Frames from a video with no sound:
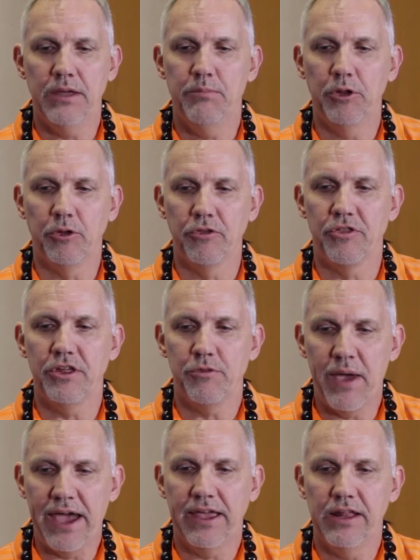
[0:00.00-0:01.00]
he builds
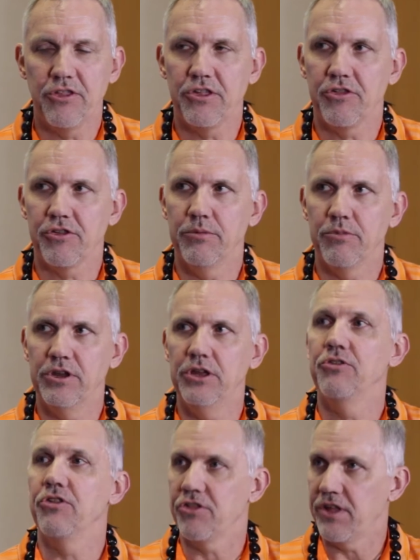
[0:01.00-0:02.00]
these back-end systems and
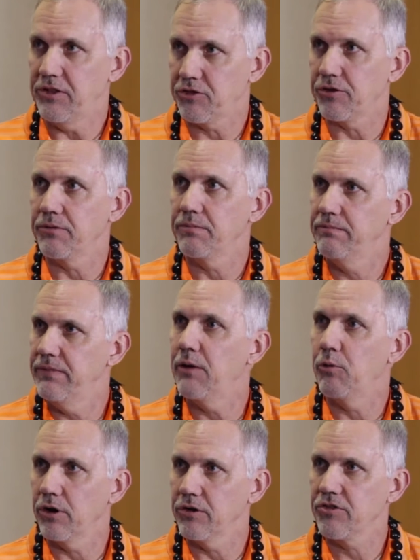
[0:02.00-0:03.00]
he uses sensor
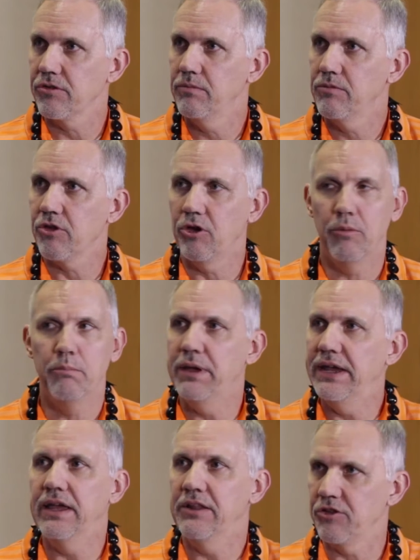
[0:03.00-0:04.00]
networks. So
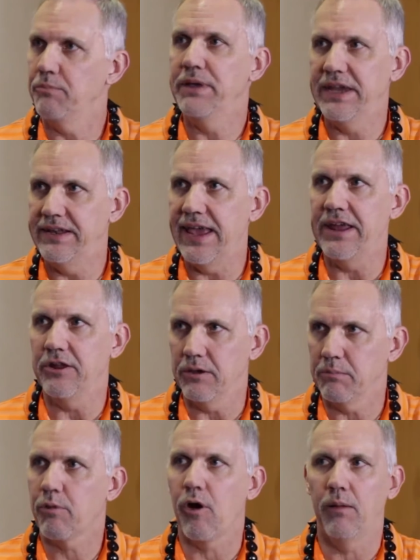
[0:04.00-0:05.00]
it's a big
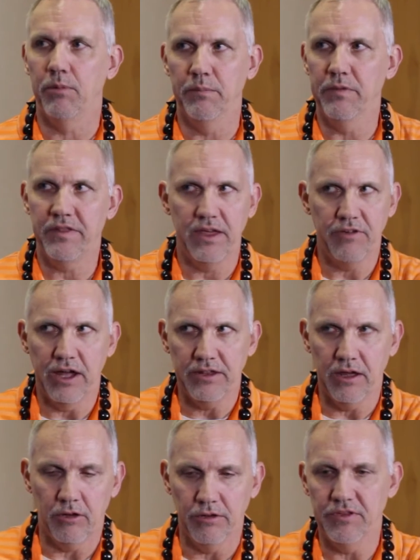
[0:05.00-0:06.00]
data problem that they've got
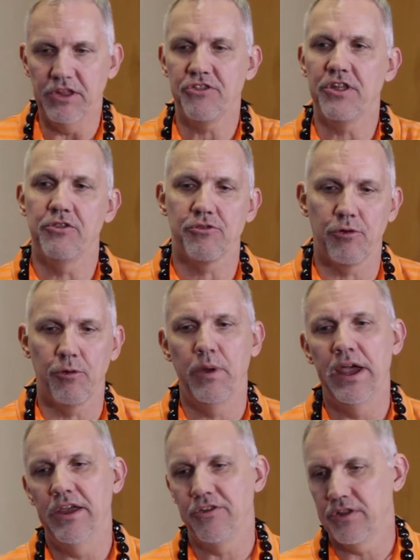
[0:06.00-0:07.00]
all of these sensor
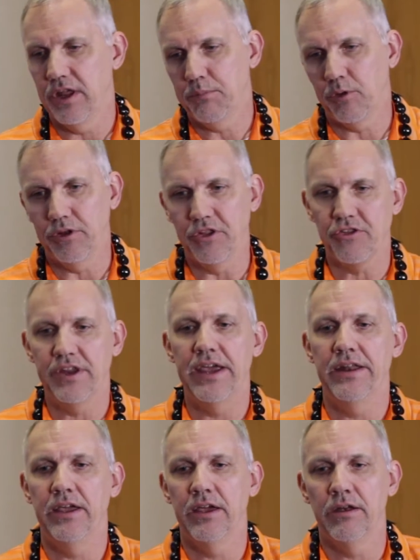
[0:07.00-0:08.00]
arrays and they pull this
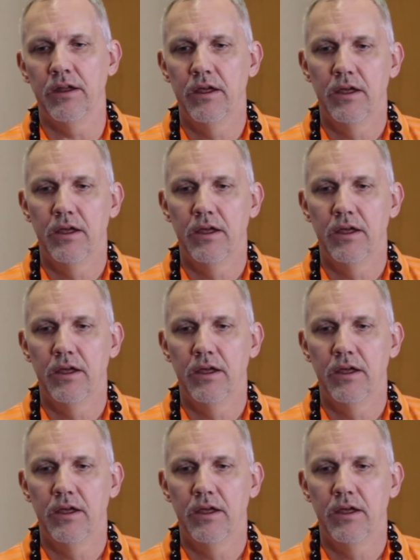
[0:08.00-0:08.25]
data in.